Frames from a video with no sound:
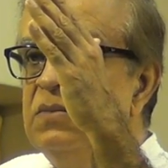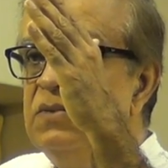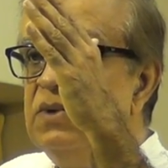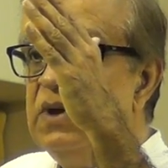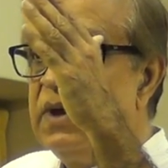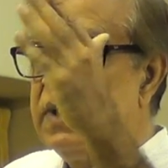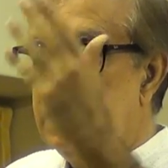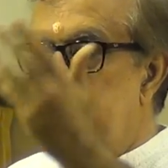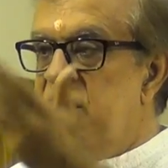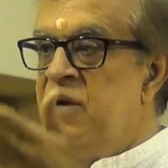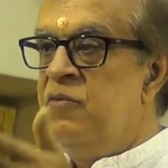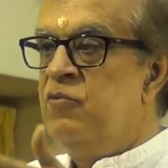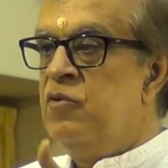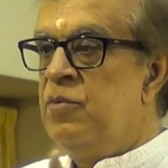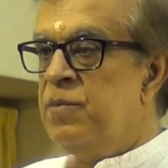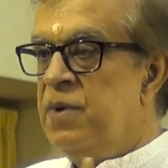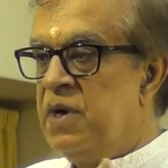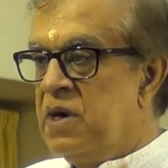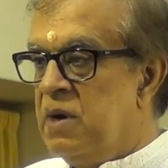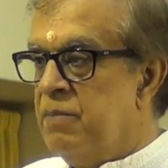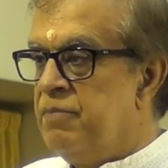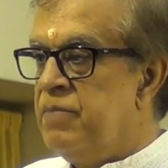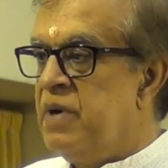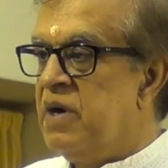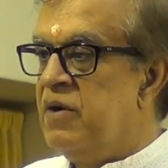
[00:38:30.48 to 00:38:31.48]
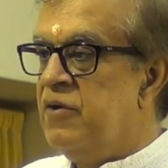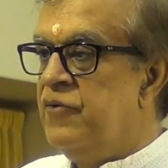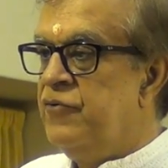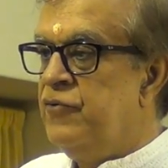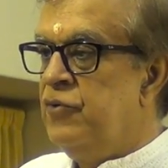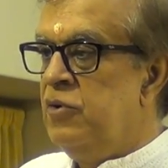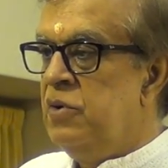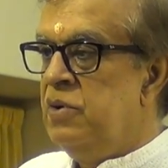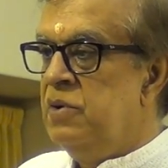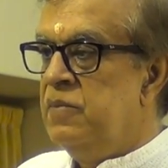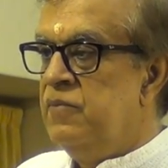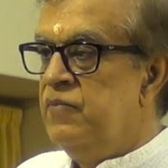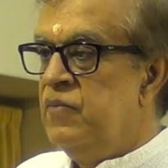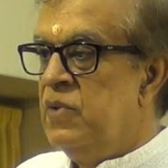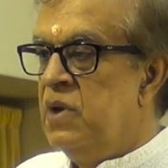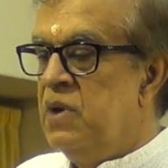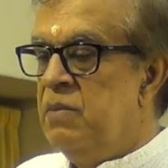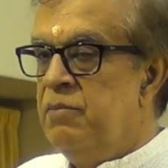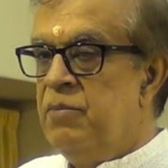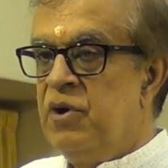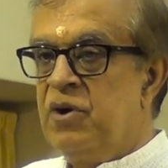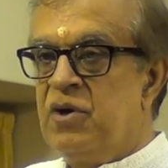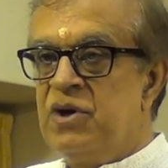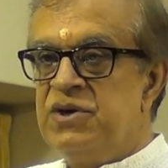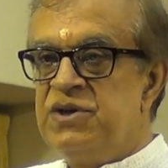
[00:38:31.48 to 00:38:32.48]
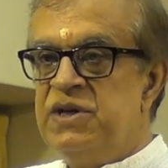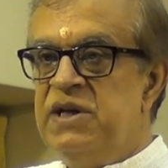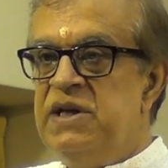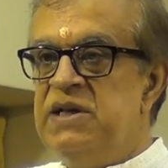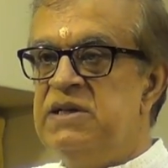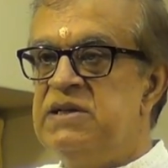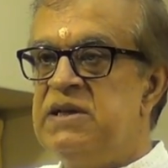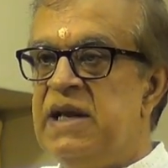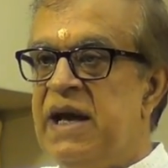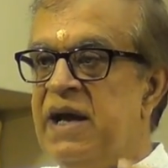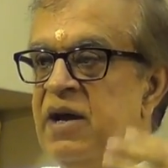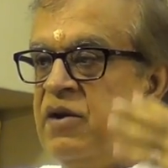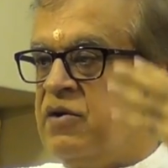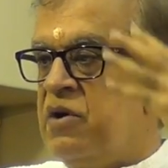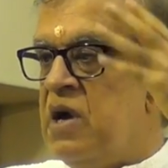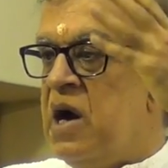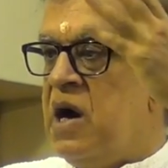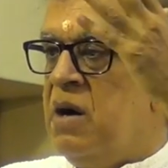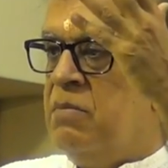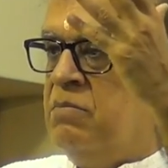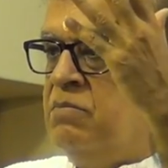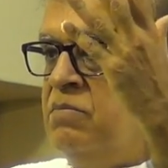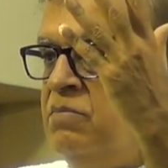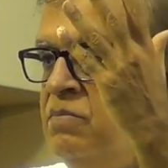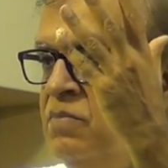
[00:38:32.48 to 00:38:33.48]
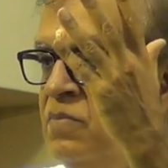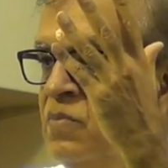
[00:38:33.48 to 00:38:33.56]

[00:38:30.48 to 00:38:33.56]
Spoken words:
the king would become powerful because he's like Ram.